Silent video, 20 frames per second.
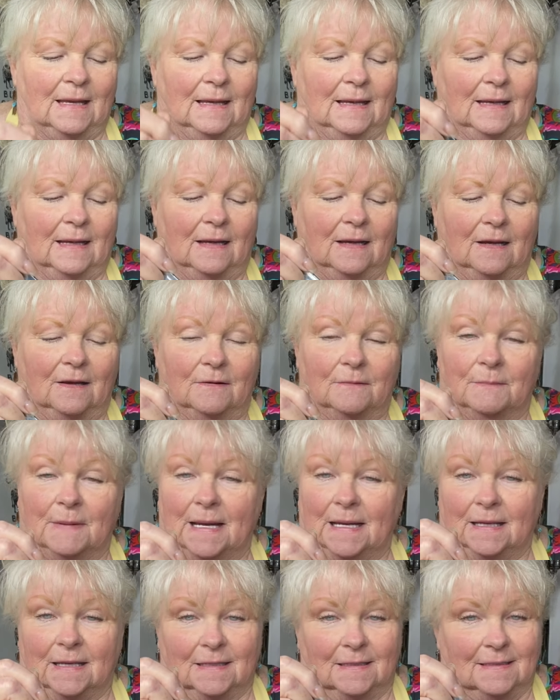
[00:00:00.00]
Oh my
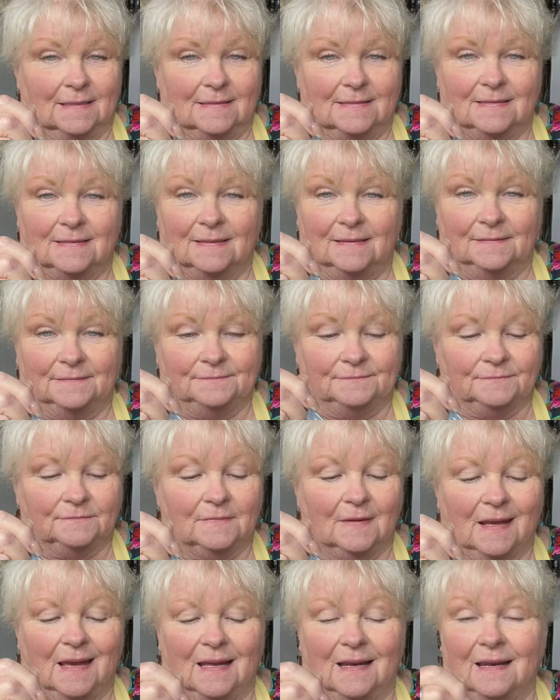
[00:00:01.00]
goodness.
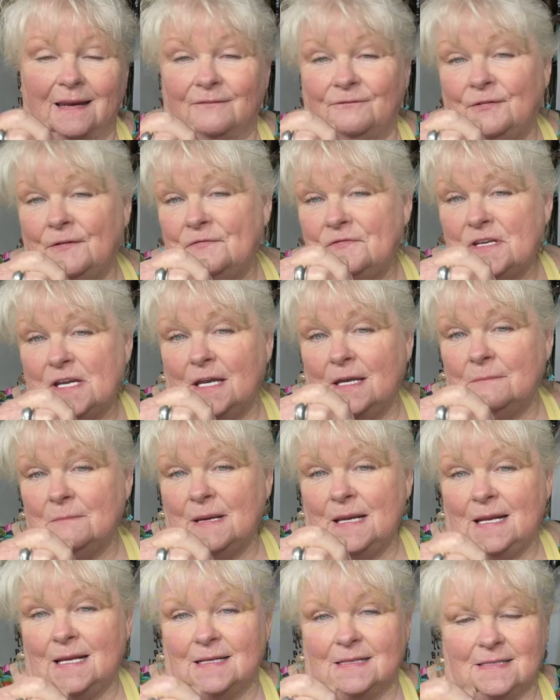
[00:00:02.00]
And in 15
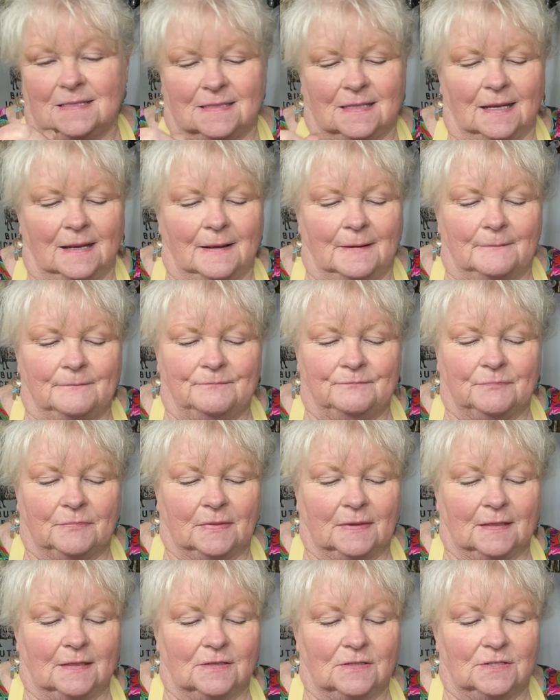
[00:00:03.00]
minutes.
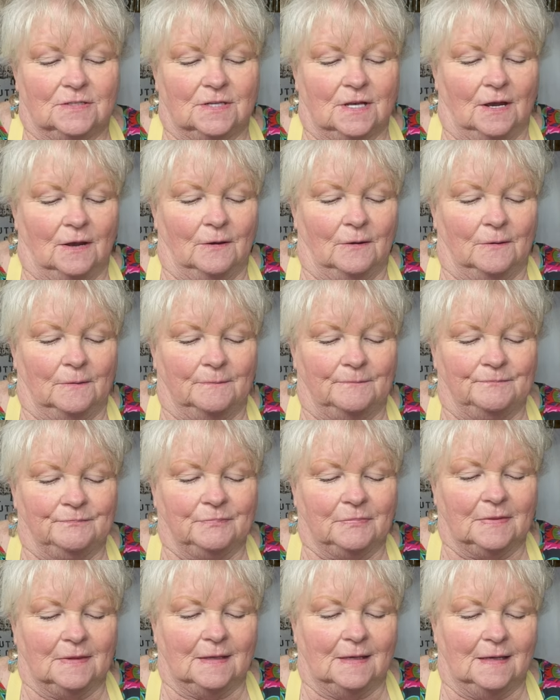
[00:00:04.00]
So
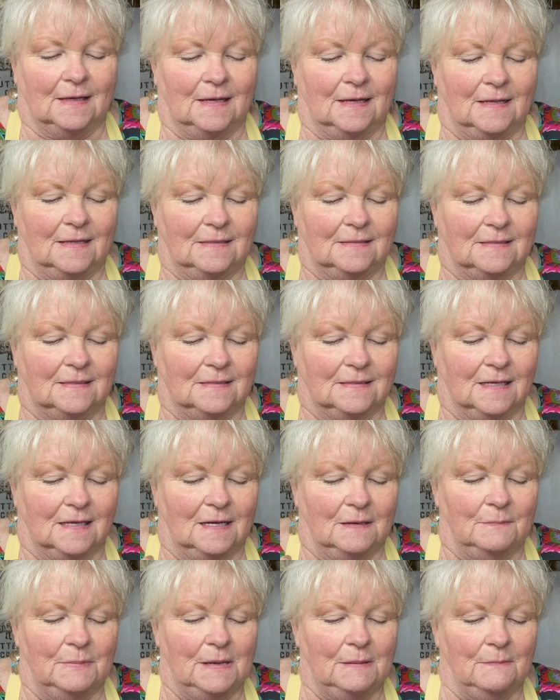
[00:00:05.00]
this is gonna
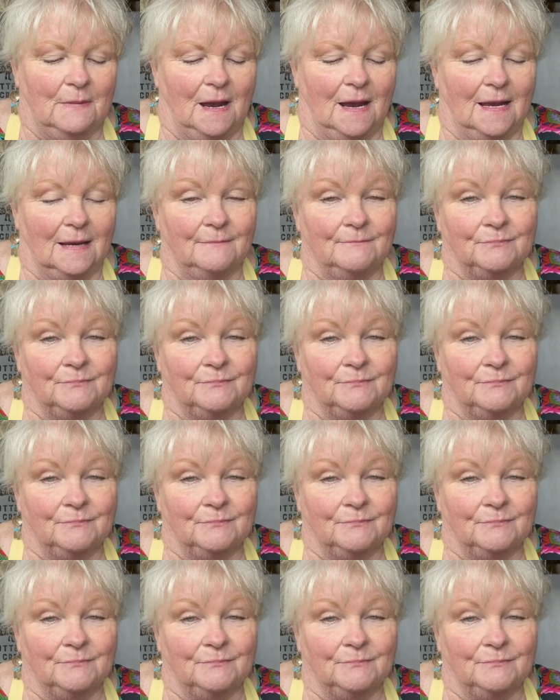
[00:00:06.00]
be my